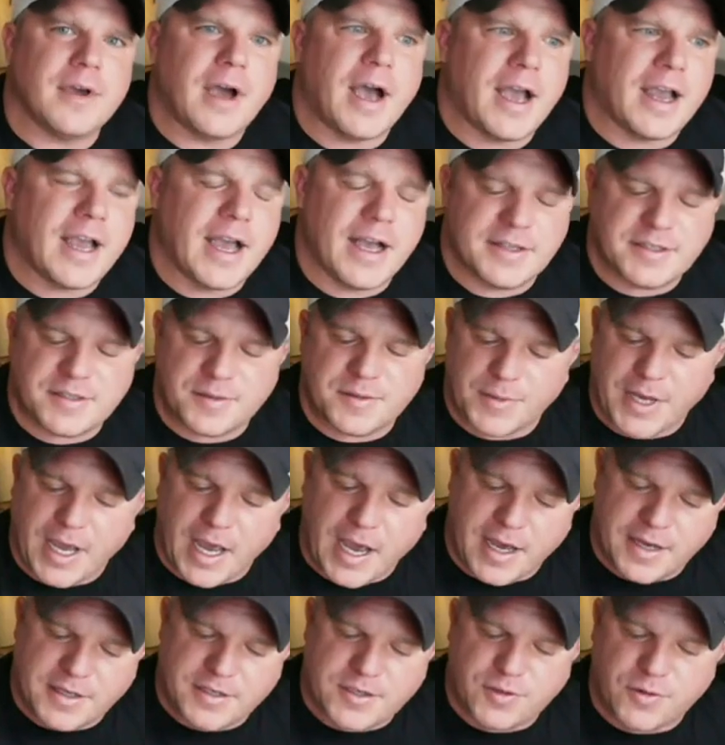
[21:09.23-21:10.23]
I got some
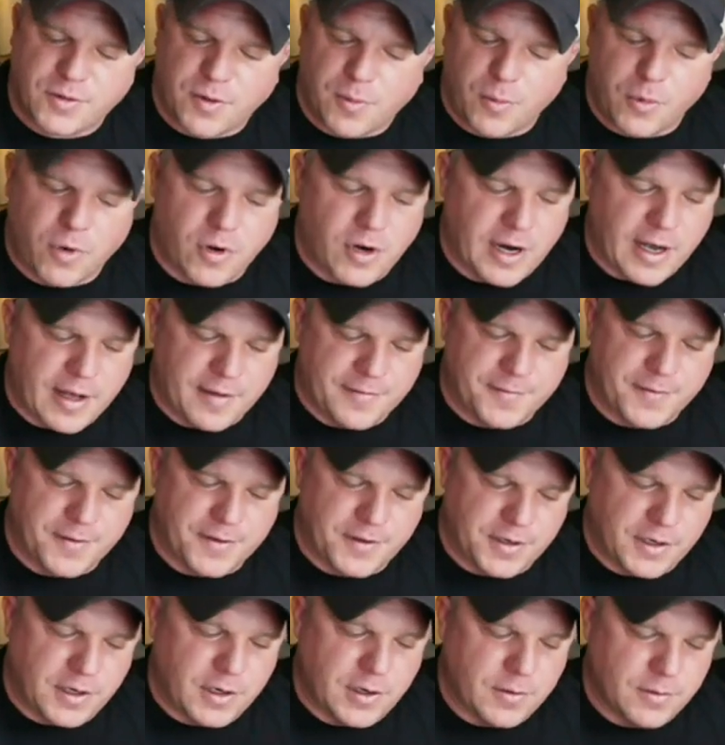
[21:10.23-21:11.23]
guys who are more alpha
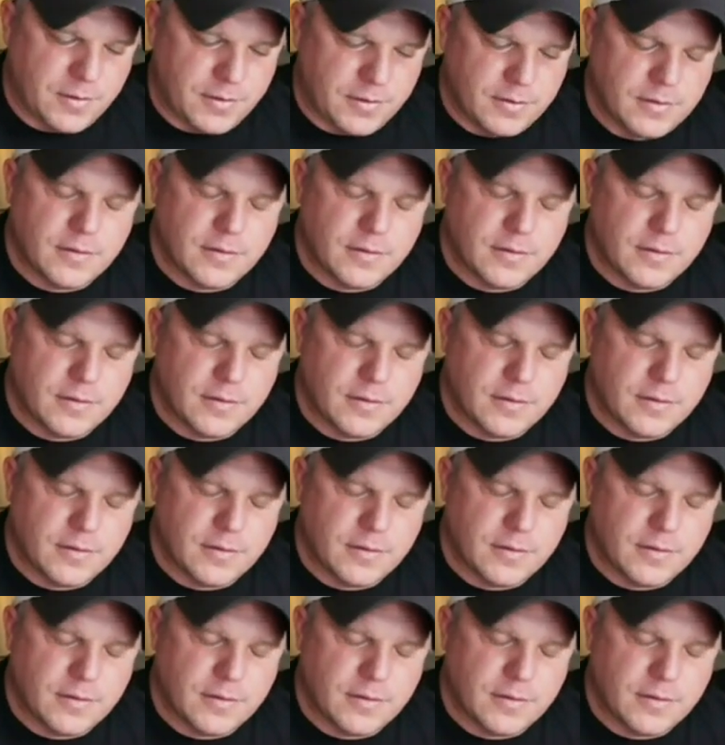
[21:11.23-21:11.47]
than you.